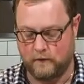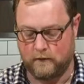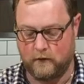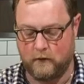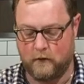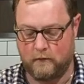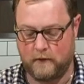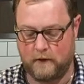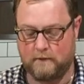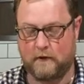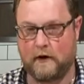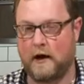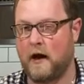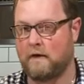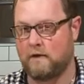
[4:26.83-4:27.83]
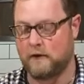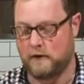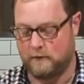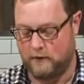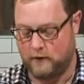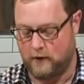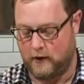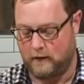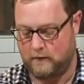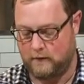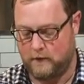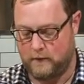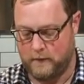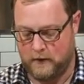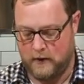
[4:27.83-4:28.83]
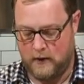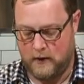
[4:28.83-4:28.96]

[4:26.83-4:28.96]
So it won't be a very heavily pureed soup.